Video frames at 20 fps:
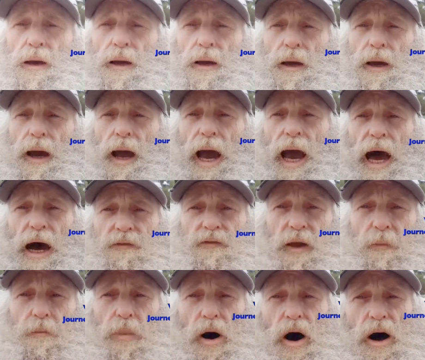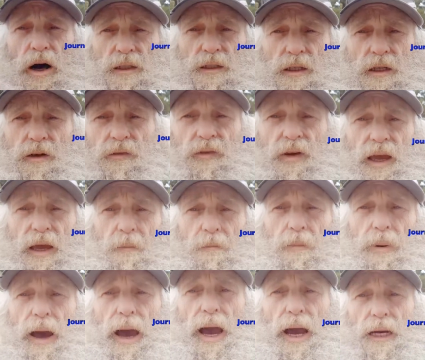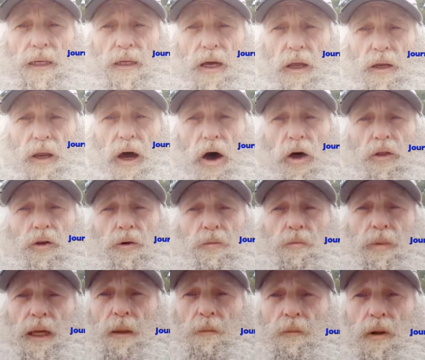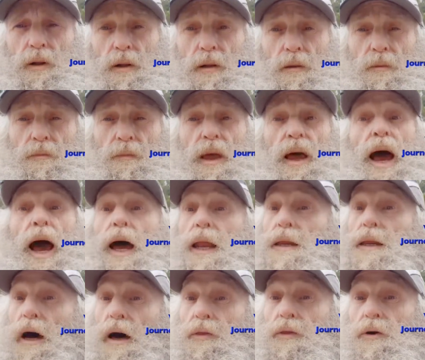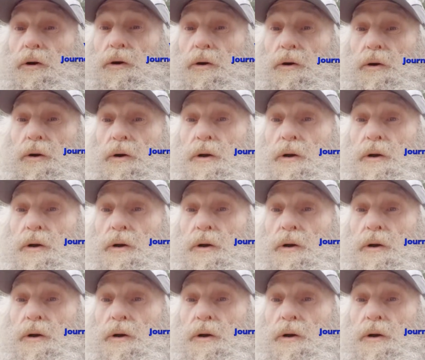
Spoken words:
have a positive impact on other people and other